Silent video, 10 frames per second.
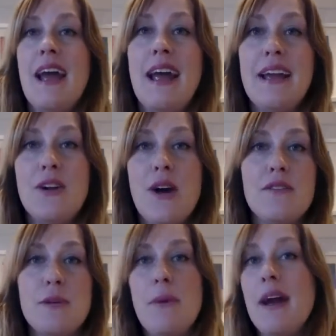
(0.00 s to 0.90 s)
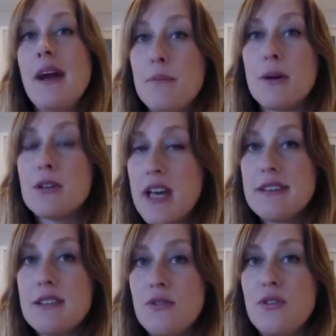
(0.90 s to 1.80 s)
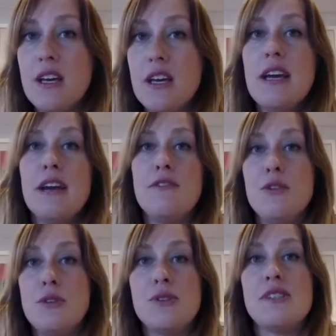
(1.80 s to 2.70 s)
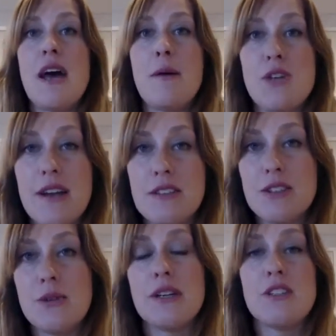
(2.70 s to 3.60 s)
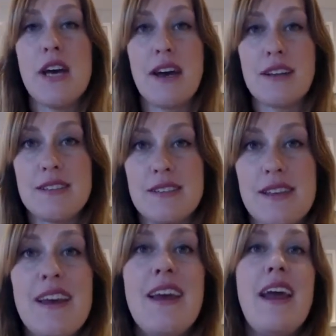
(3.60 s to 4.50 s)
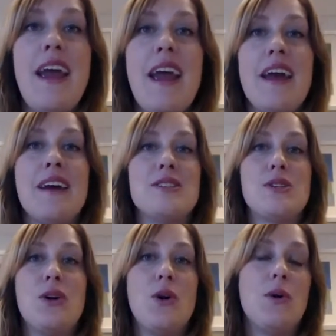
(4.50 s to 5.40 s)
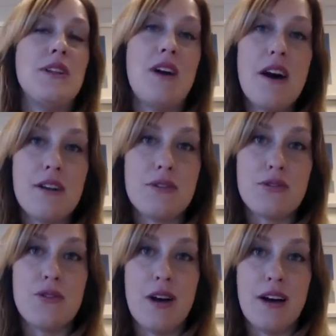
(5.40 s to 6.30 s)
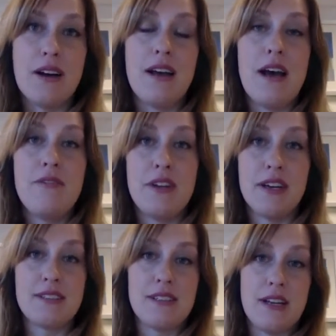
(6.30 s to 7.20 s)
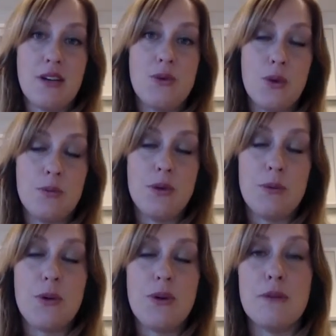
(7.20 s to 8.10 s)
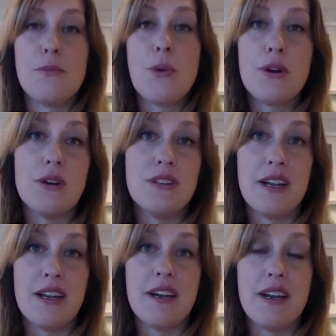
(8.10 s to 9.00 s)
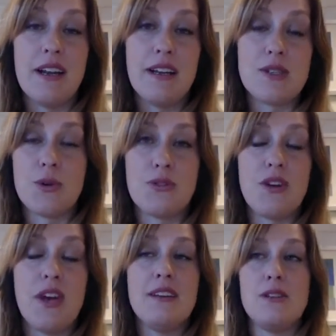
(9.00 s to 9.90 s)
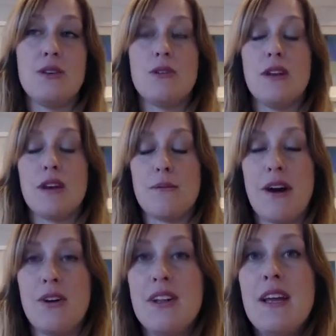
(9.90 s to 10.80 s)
hey, you don't have to pay a per text fee if you use Snapchat to do all your texts. And so a lot of evidence that would be pretty important in any sort of case you could think about